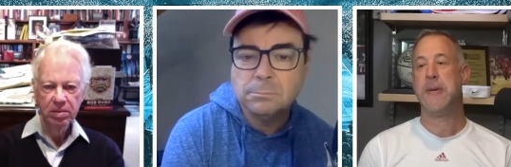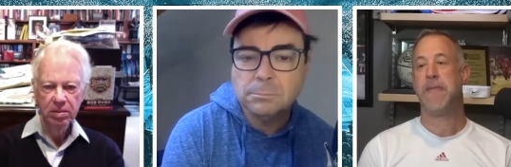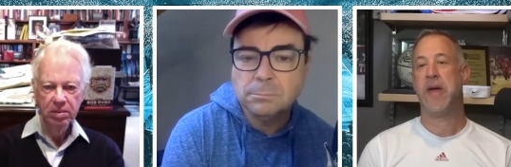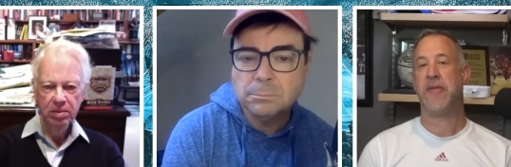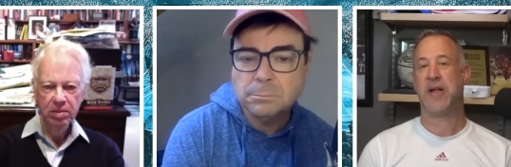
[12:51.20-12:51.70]

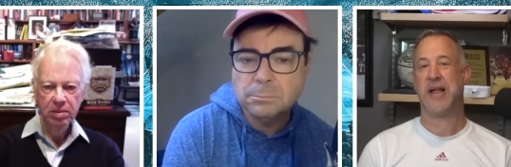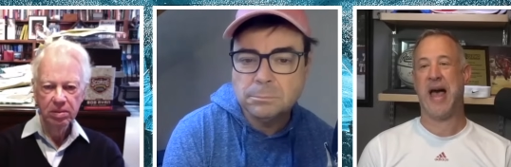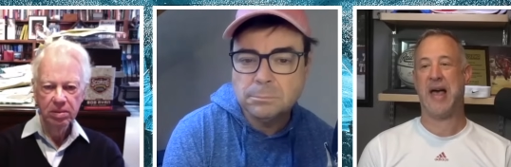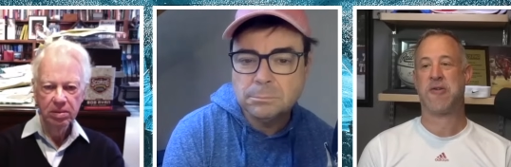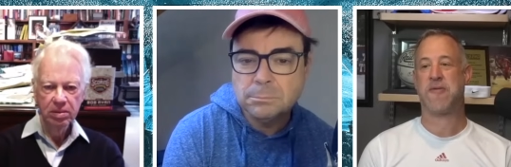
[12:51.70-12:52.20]
Speaker 1: in the
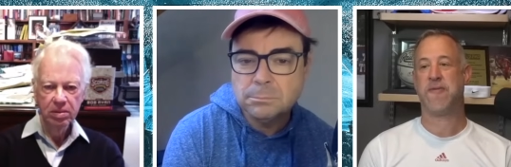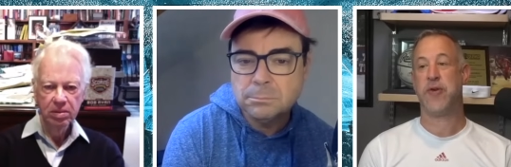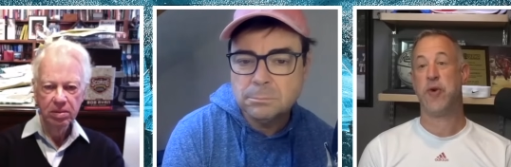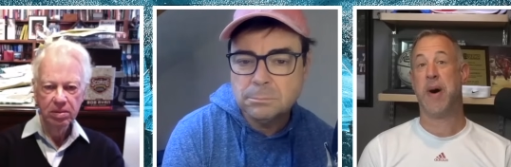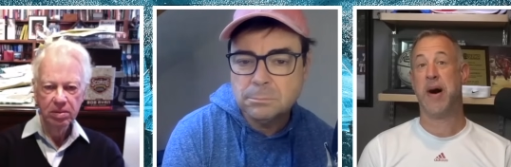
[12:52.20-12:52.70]
last
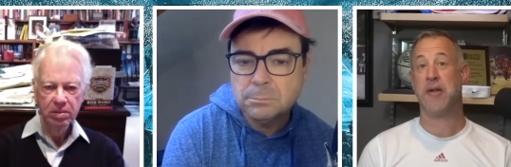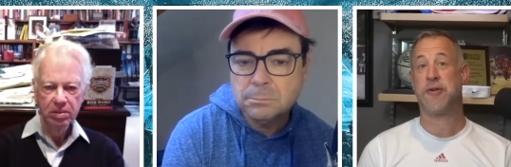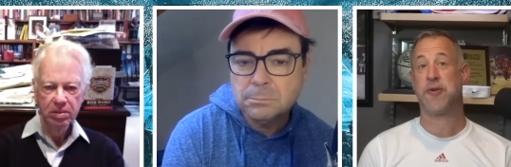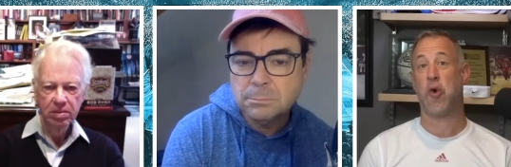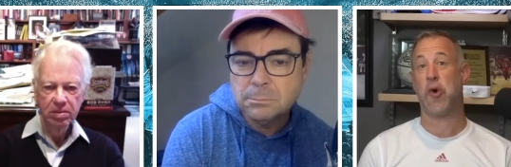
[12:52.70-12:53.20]
few
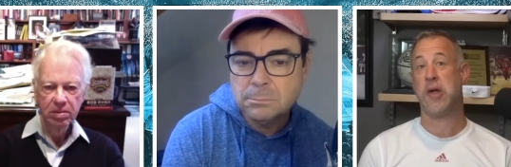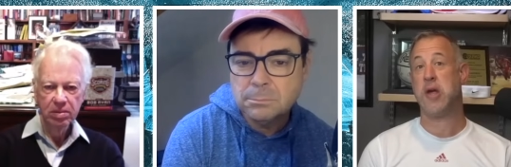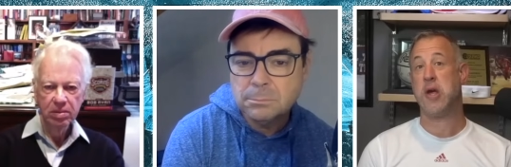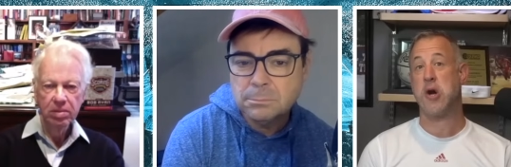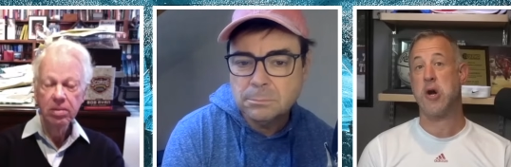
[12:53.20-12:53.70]
months or
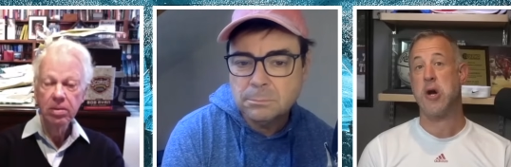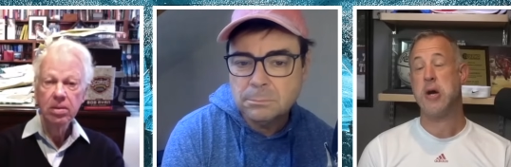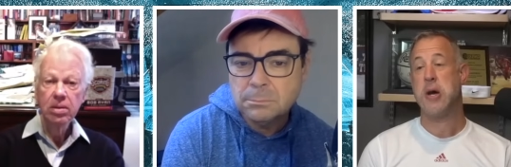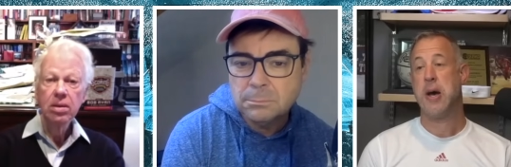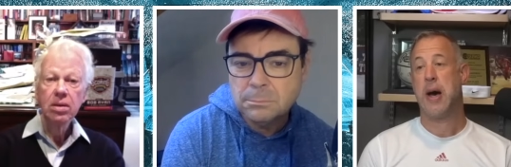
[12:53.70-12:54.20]
year,
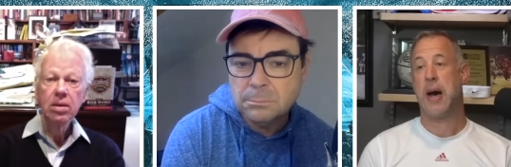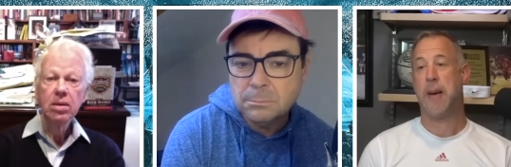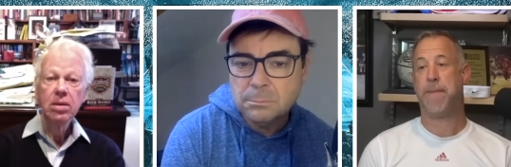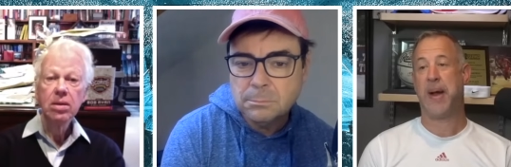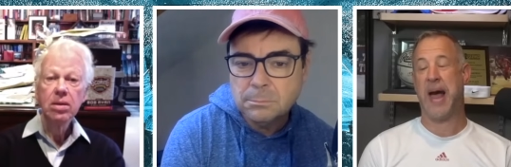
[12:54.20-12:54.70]
uh,
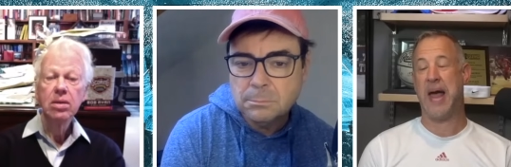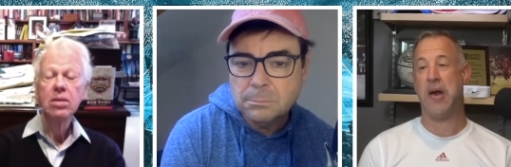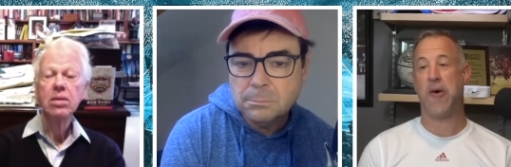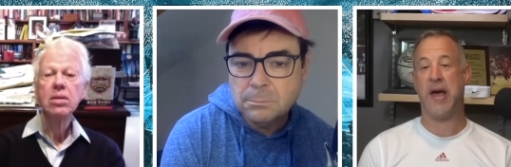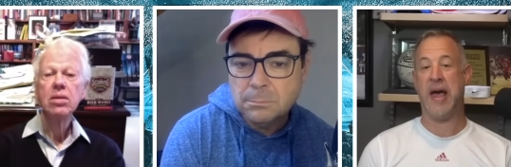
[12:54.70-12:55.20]
but I
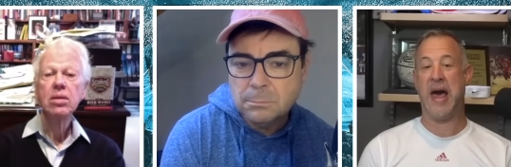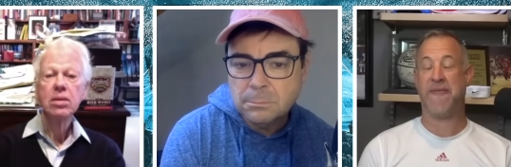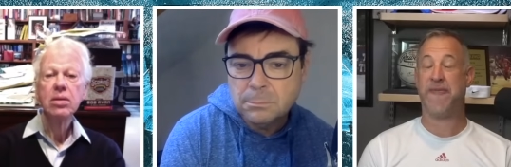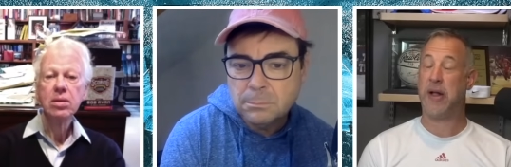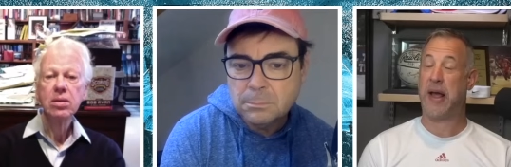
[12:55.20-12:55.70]
know they had a
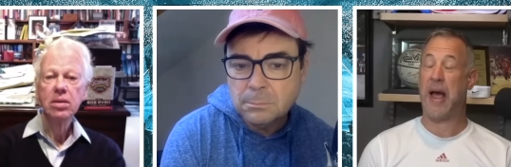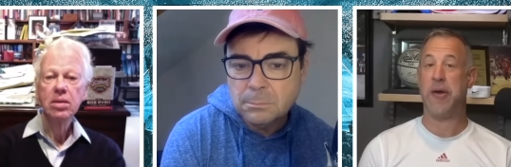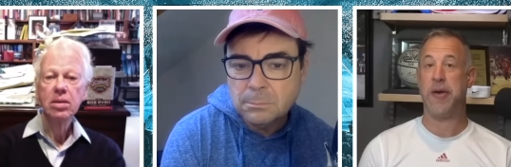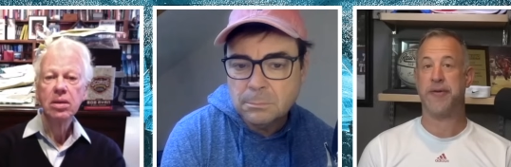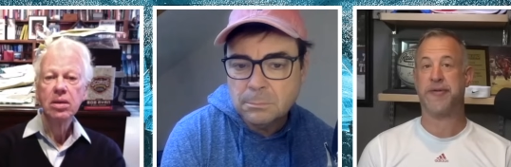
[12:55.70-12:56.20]
falling out
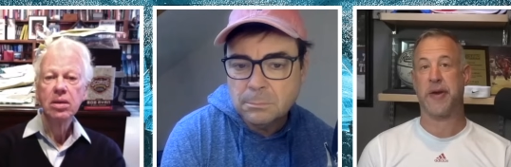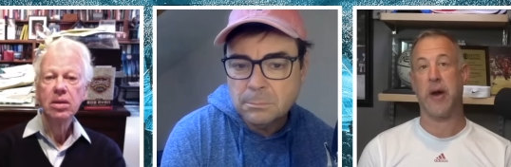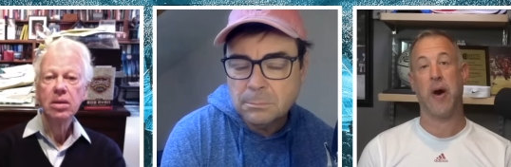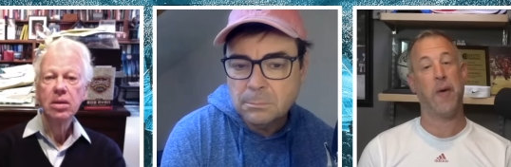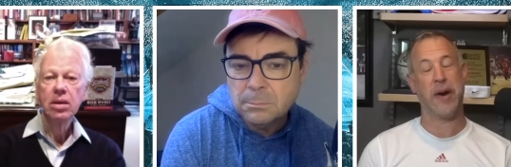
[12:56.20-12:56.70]
years
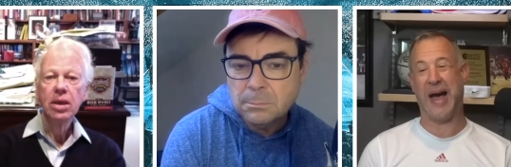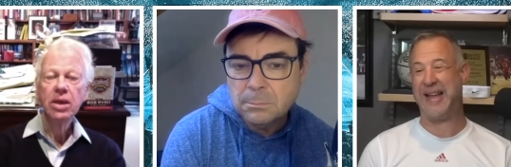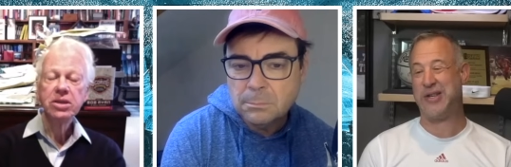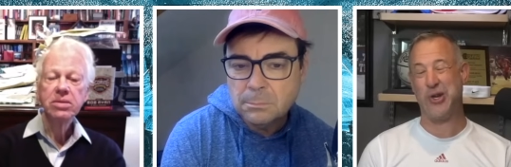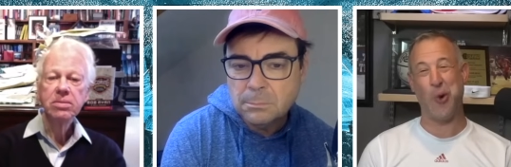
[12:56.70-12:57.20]
ago, and I
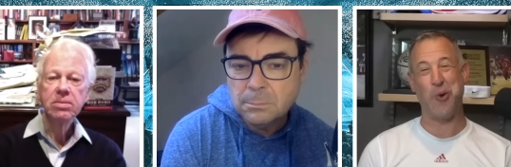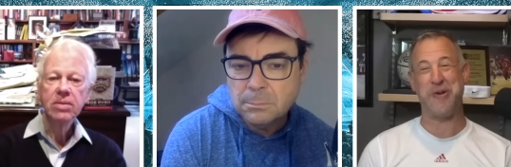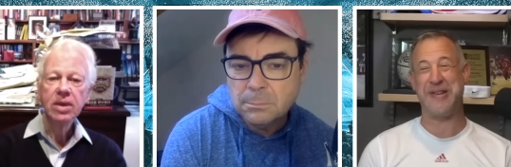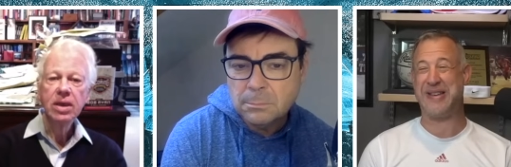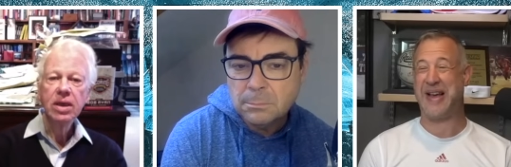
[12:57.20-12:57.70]
Speaker 2: don't.
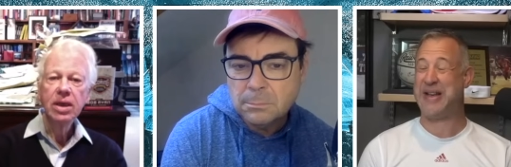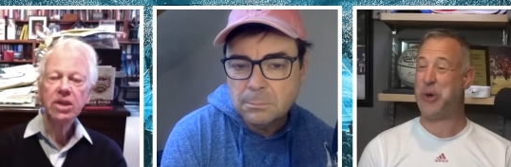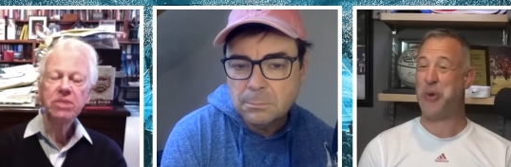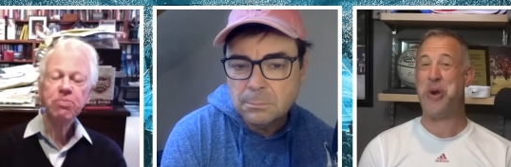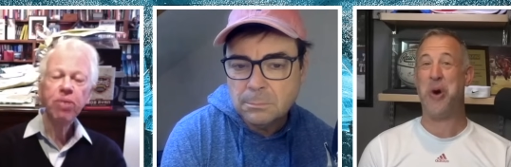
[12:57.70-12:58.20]
I this
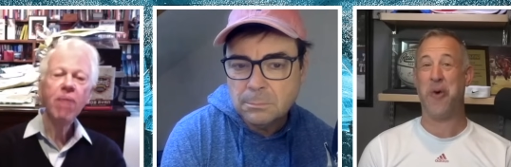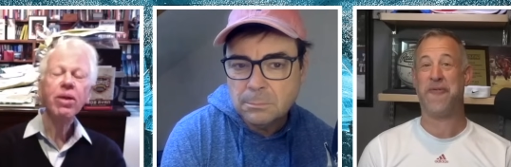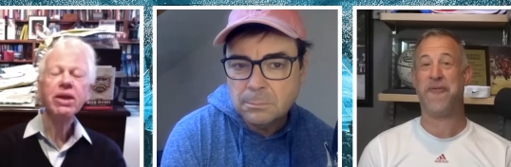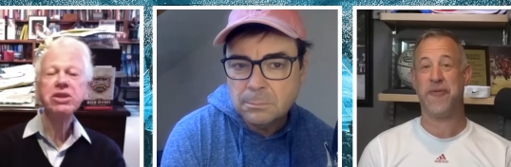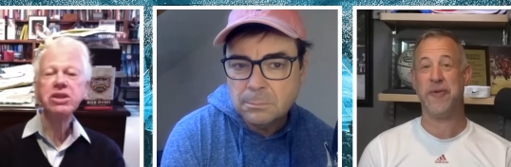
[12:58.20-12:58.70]
don't public know
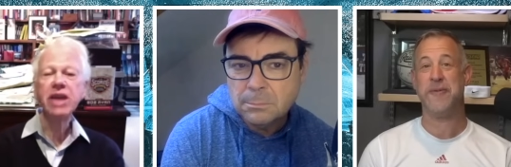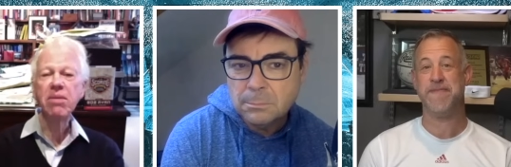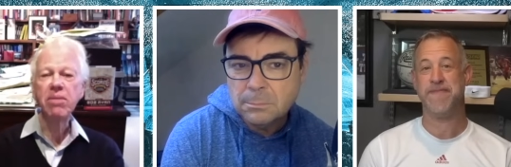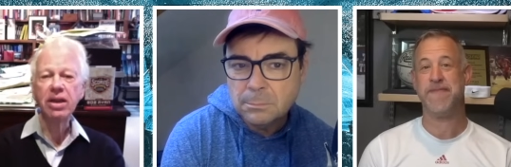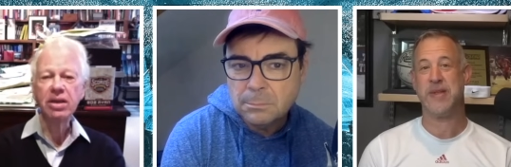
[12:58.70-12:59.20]

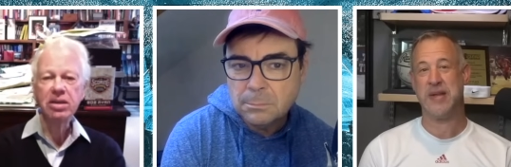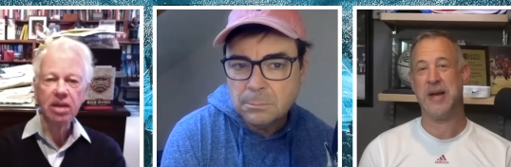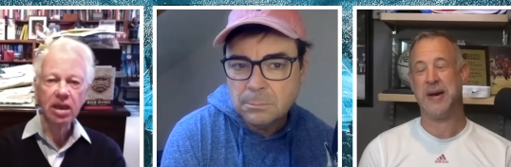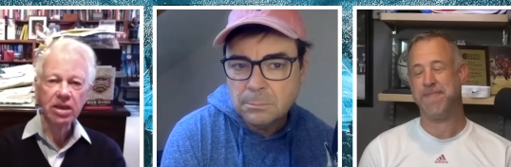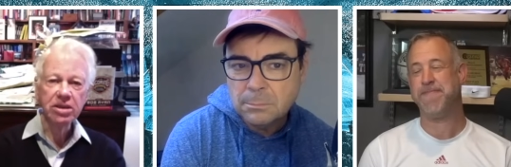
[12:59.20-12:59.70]
statement
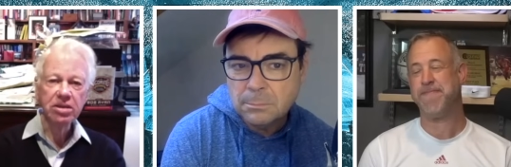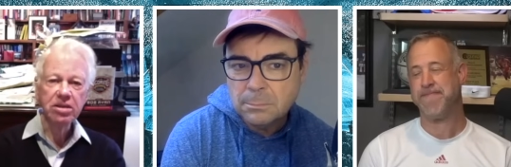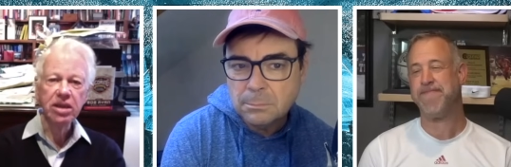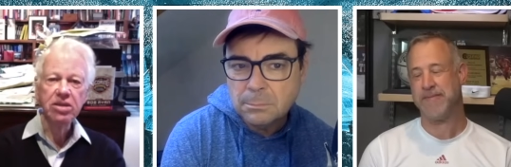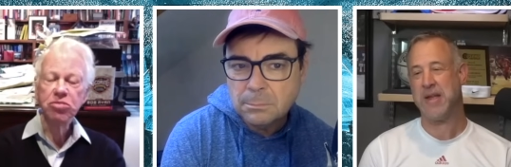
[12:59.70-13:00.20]
is
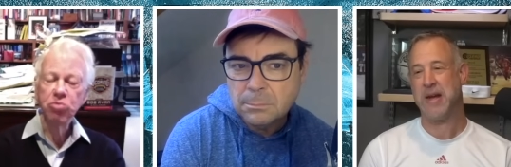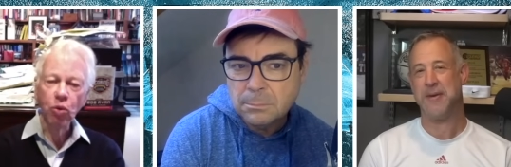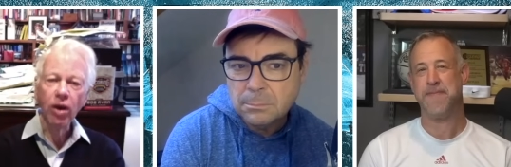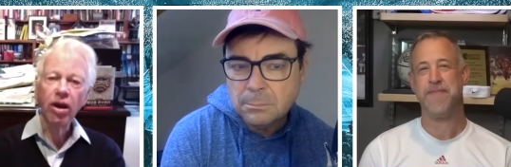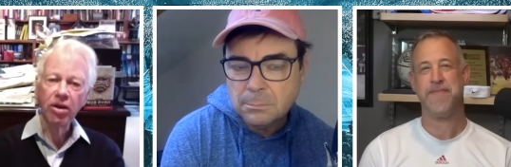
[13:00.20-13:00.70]

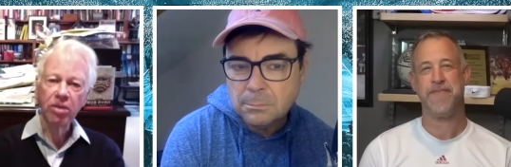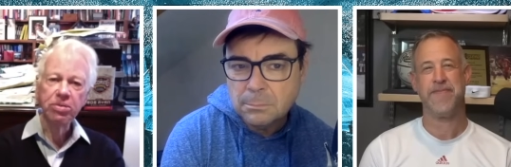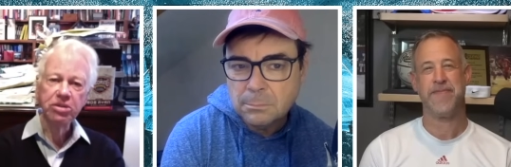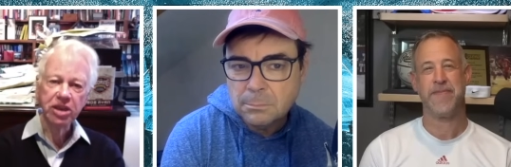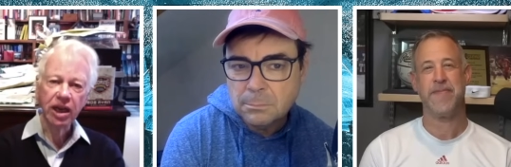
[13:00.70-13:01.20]
one hundred
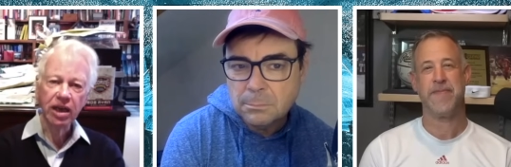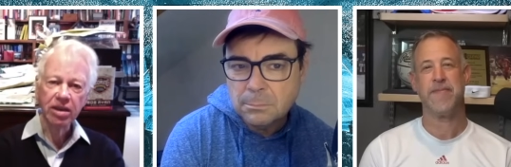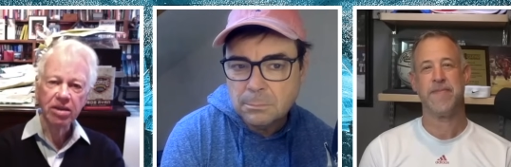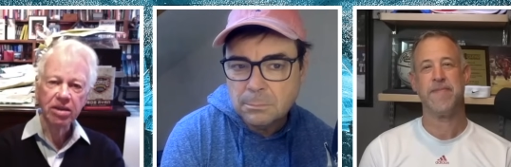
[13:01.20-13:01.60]
percent. You